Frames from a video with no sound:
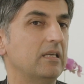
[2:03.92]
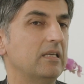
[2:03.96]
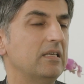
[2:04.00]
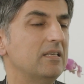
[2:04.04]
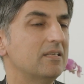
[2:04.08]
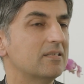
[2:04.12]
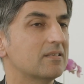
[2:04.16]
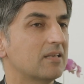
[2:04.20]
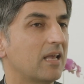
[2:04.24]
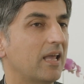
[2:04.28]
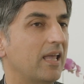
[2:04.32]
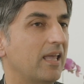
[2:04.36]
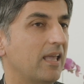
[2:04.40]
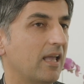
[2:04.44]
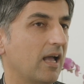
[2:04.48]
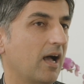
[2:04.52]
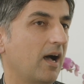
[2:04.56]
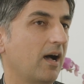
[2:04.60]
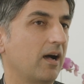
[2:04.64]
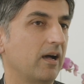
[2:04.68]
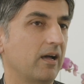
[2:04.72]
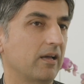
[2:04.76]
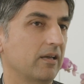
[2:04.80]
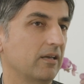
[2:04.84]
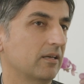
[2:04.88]
Is
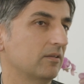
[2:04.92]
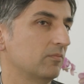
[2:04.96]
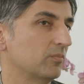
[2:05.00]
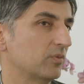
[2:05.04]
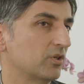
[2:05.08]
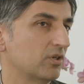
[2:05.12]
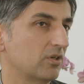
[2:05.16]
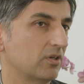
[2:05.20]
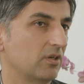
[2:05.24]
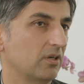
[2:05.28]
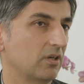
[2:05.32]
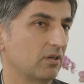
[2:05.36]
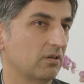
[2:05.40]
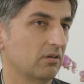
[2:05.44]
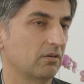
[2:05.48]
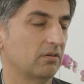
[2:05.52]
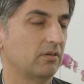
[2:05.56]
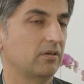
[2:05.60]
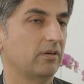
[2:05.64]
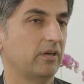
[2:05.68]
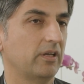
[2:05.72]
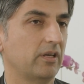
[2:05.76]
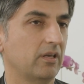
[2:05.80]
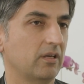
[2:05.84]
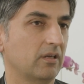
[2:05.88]
AI and machine
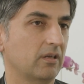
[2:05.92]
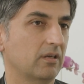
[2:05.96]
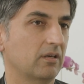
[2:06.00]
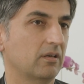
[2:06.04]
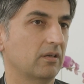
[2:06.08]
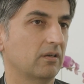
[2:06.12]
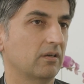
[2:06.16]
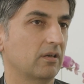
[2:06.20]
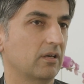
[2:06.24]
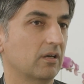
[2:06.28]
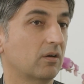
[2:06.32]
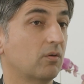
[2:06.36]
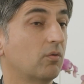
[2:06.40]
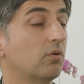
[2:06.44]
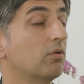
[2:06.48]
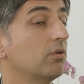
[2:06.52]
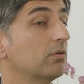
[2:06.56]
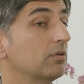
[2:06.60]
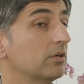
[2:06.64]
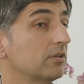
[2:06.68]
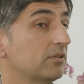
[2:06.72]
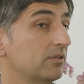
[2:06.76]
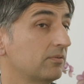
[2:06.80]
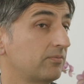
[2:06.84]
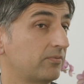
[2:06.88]
learning a
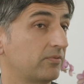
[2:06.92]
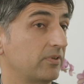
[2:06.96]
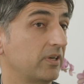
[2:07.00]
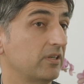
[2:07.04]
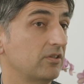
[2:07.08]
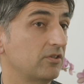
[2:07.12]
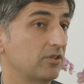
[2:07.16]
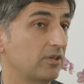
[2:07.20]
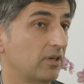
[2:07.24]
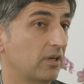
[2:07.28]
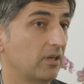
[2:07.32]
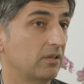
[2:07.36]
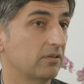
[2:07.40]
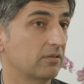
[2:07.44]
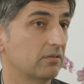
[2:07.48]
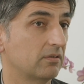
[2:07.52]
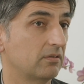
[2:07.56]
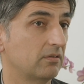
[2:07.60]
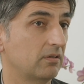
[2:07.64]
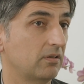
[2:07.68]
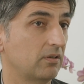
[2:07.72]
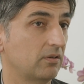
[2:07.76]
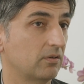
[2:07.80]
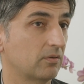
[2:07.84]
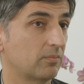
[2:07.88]
core
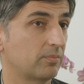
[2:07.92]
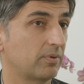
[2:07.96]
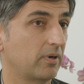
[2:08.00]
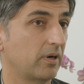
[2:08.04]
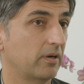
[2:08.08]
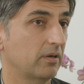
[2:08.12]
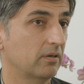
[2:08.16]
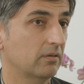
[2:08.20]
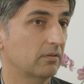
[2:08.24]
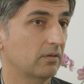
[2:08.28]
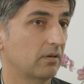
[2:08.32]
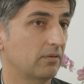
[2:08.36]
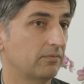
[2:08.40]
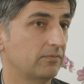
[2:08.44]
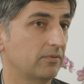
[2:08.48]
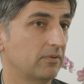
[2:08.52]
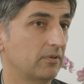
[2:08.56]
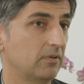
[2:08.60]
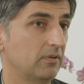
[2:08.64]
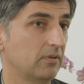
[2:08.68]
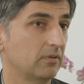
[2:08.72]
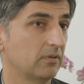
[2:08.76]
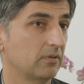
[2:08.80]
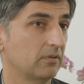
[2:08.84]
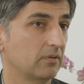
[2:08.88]
differentiator in your product
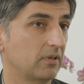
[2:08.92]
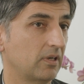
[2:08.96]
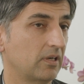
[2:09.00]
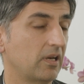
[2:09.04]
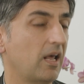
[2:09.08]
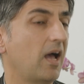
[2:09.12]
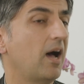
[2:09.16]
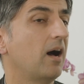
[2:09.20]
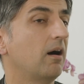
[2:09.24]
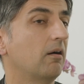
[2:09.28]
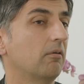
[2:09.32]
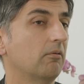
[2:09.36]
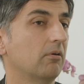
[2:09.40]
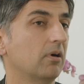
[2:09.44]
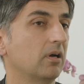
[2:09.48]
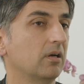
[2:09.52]
offer, and how?